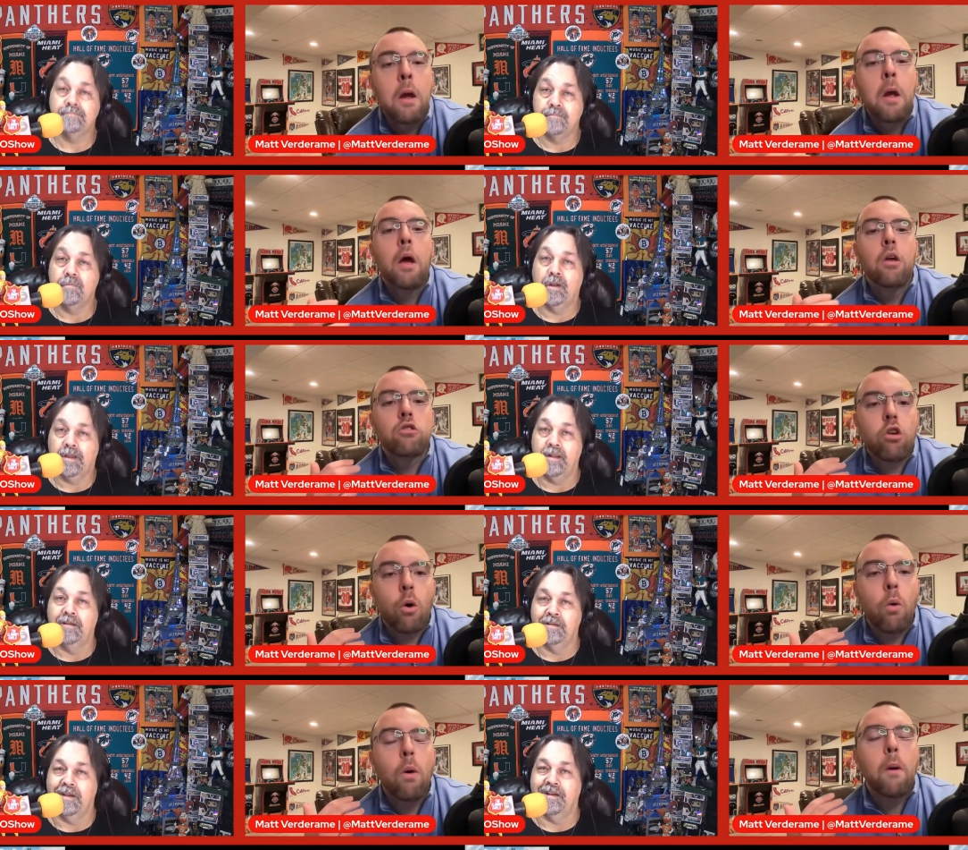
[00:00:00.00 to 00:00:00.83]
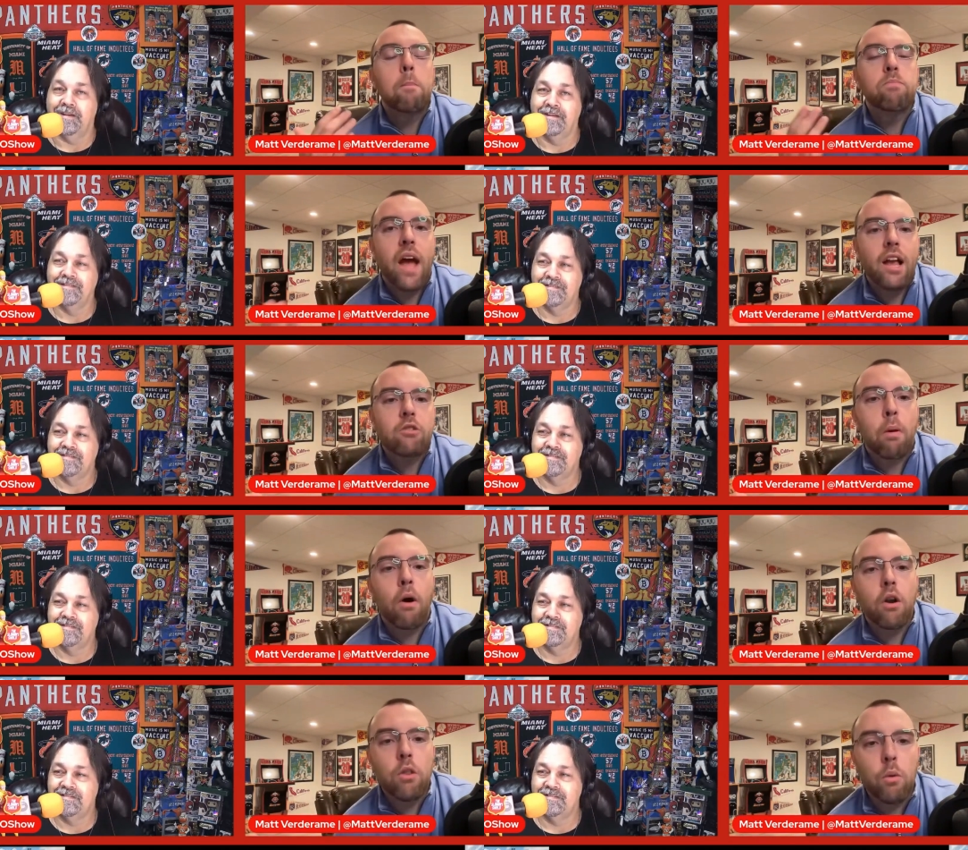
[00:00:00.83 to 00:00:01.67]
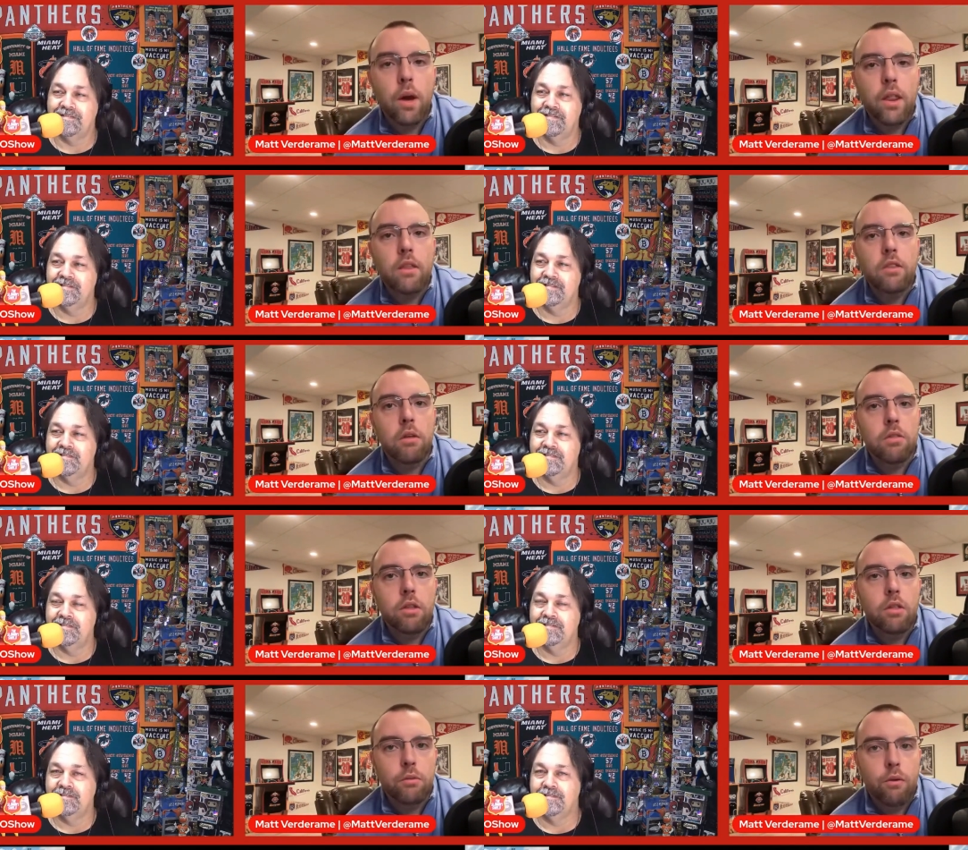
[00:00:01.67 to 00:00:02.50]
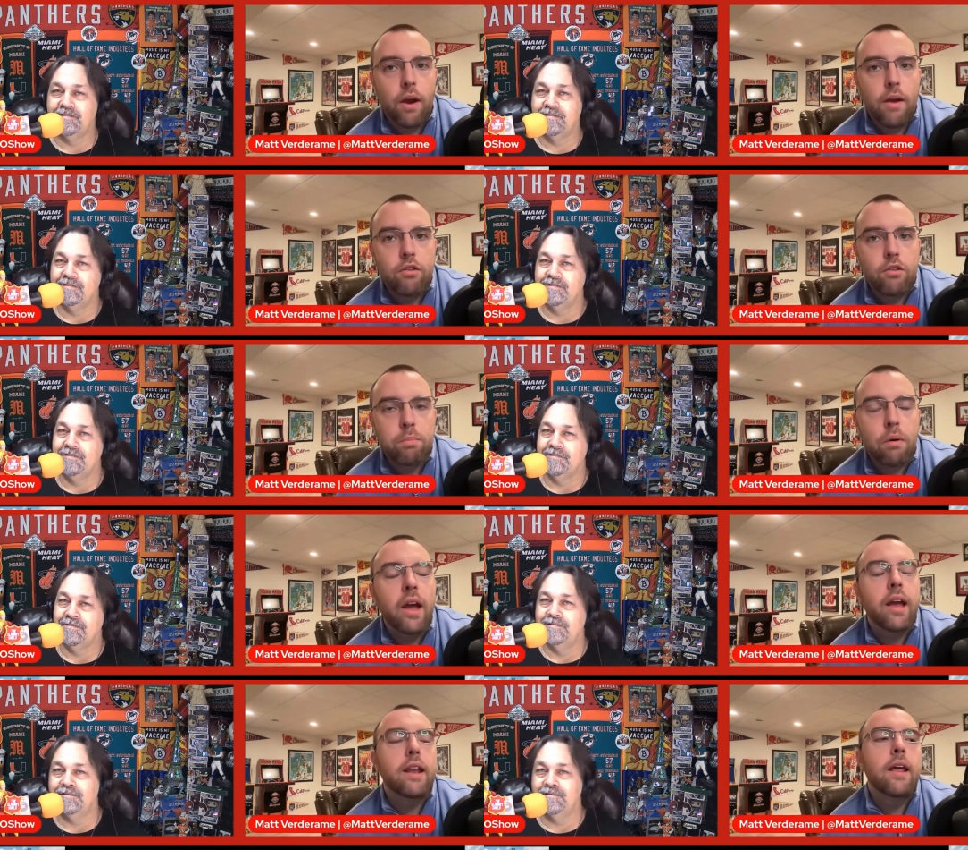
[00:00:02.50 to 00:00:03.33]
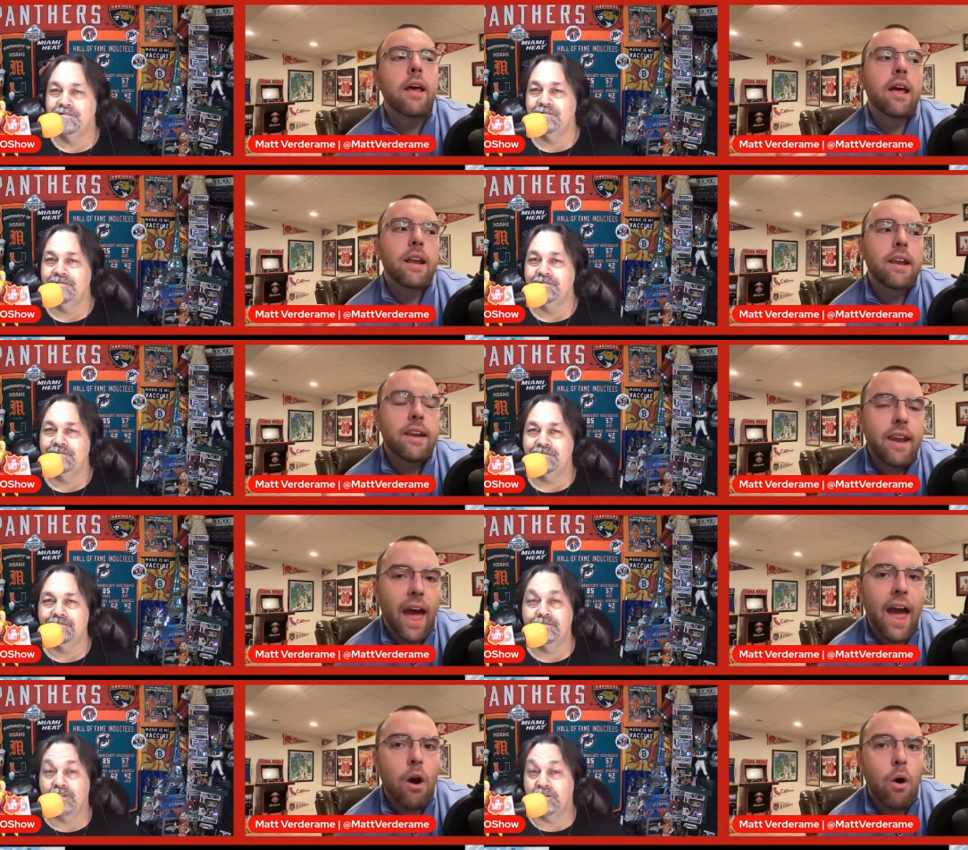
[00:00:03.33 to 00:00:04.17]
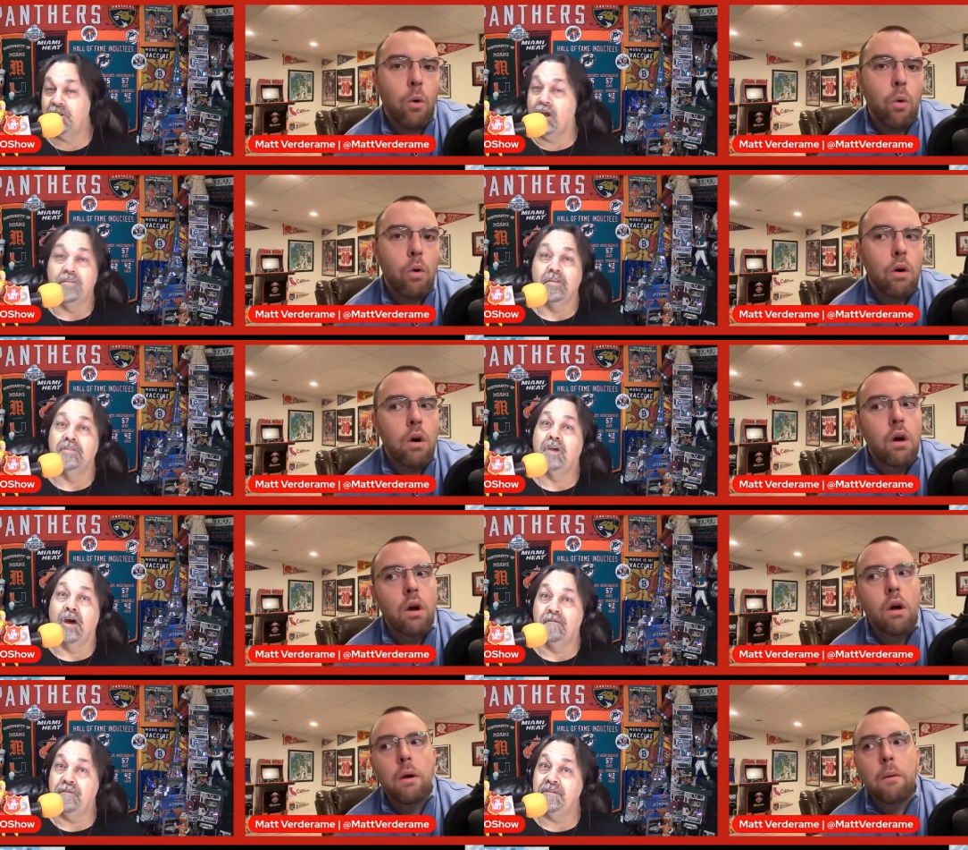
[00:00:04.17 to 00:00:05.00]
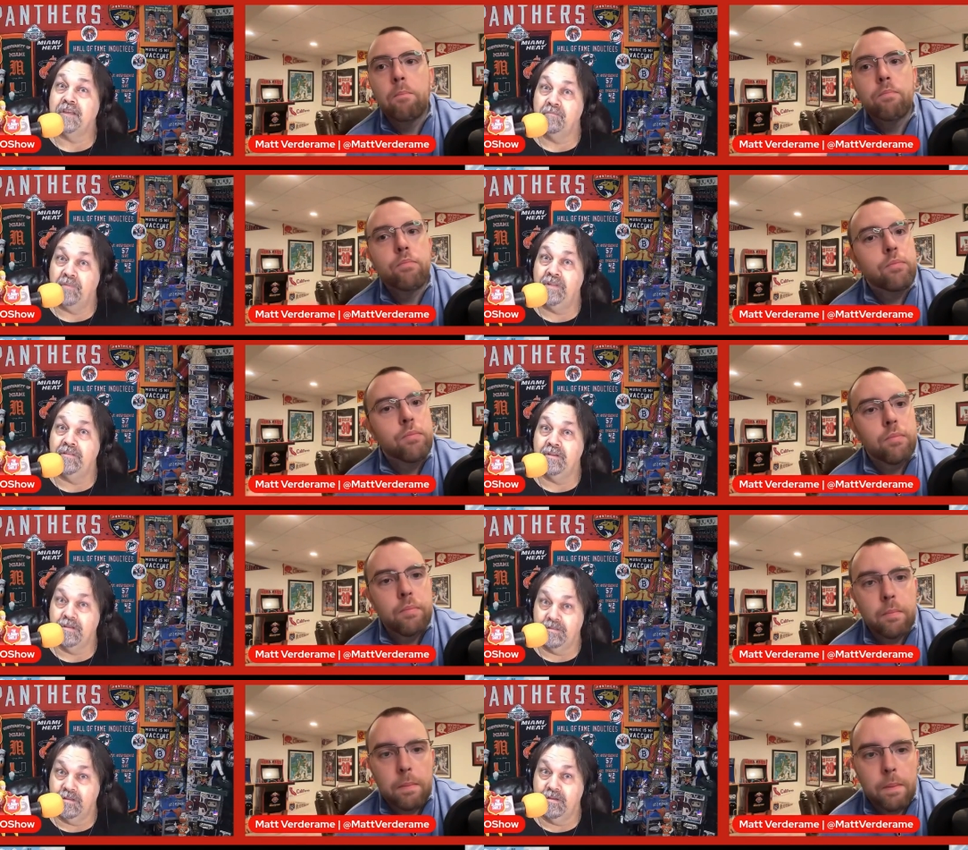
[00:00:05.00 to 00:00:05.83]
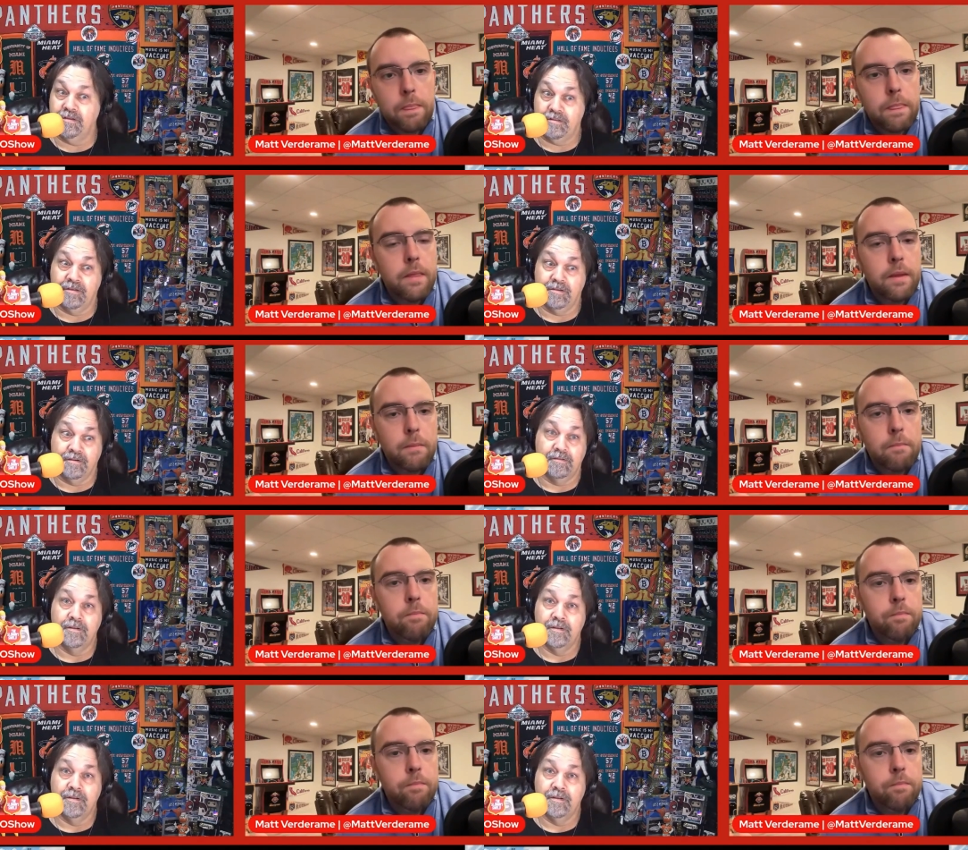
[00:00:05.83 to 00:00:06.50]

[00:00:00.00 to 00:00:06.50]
Speaker 1: So that's part of the way that the Ravens played.
Speaker 2: Now the Dolphins have been the